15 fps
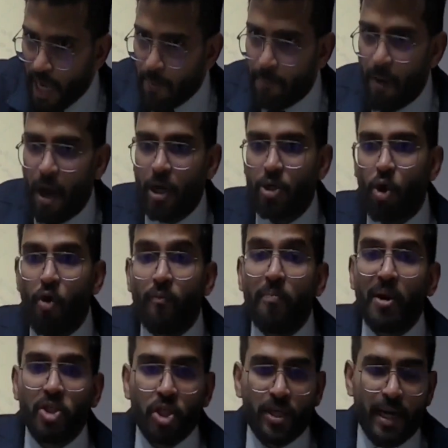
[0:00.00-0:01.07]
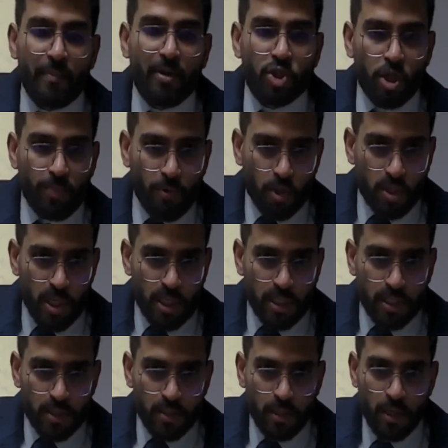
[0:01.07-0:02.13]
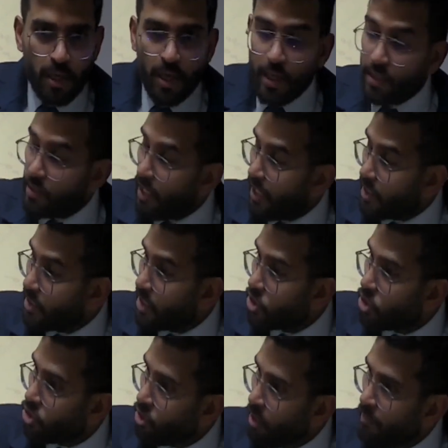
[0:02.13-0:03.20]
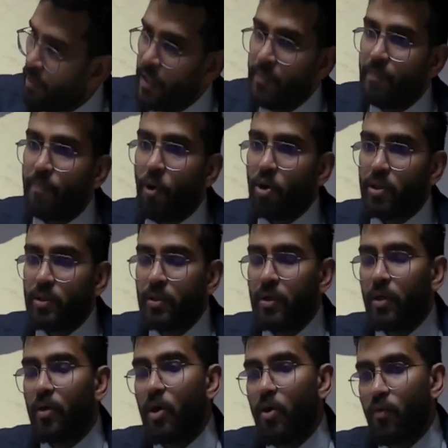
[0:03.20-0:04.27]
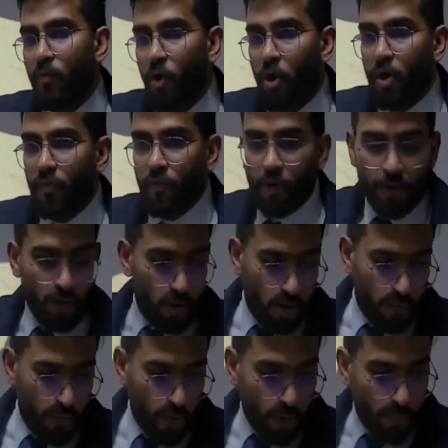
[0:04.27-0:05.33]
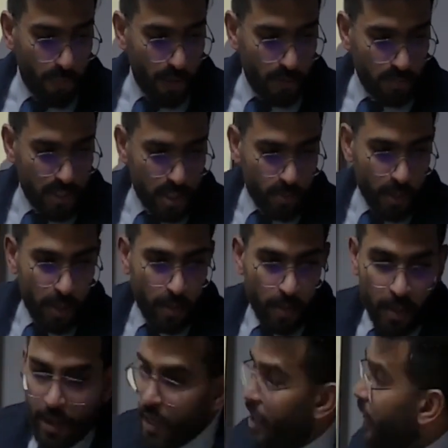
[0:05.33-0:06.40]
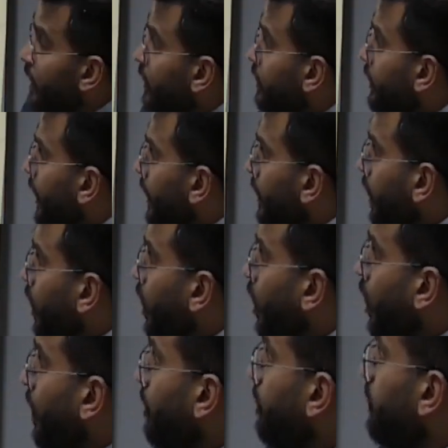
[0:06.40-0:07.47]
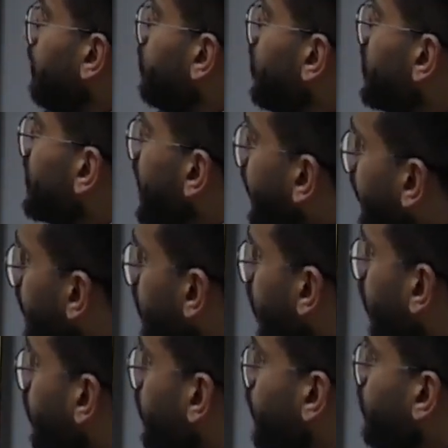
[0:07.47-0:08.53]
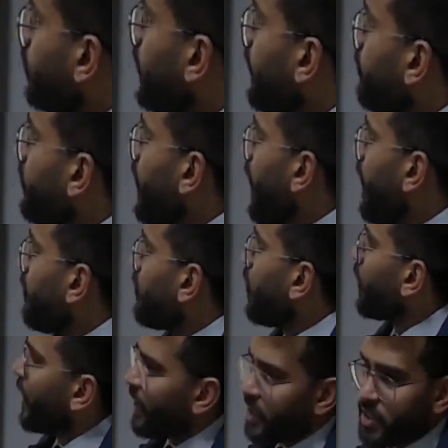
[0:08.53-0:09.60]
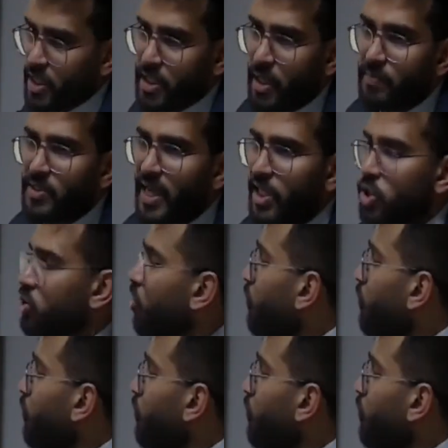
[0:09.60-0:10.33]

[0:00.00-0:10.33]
part of budget and budget process. That is extremely important for your prelims as well. Then the second article that we have again is a subsection of